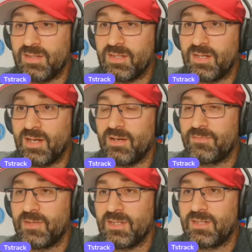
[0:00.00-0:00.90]
Yeah, I
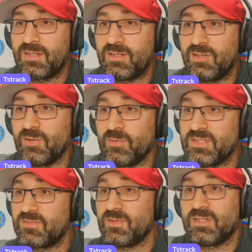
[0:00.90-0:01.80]
think,
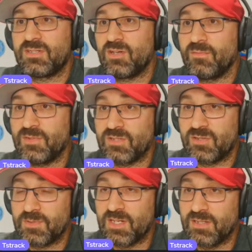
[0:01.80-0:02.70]
it's the
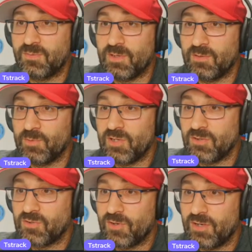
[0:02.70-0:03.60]
obvious upside swing. We're
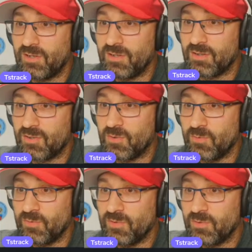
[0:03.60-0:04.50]
not trying to
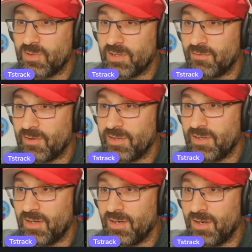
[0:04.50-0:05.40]
go nuclear on
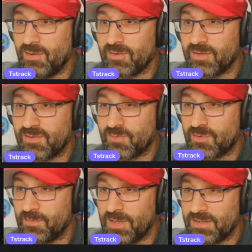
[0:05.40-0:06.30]
it. I'll
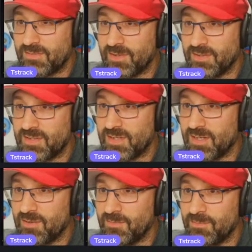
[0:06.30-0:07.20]
come back to that in a
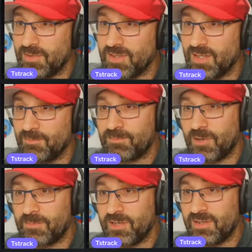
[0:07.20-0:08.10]
second. But yeah,
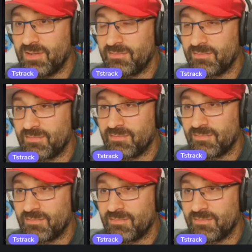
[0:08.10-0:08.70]
Brock Purdy.